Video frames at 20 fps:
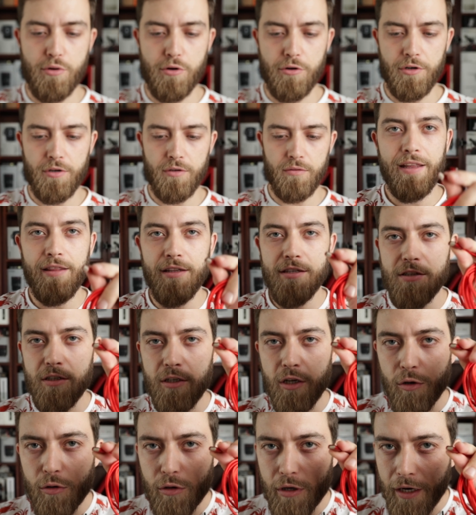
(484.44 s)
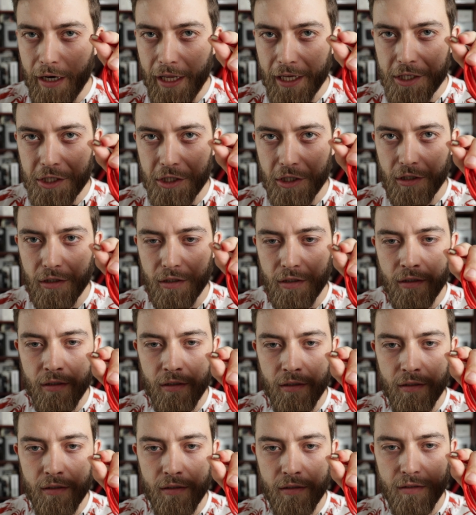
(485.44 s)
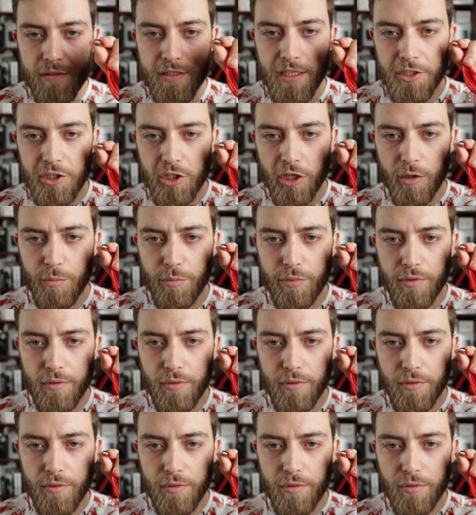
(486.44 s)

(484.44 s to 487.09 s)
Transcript: port, and there's no connection. Is that sharp?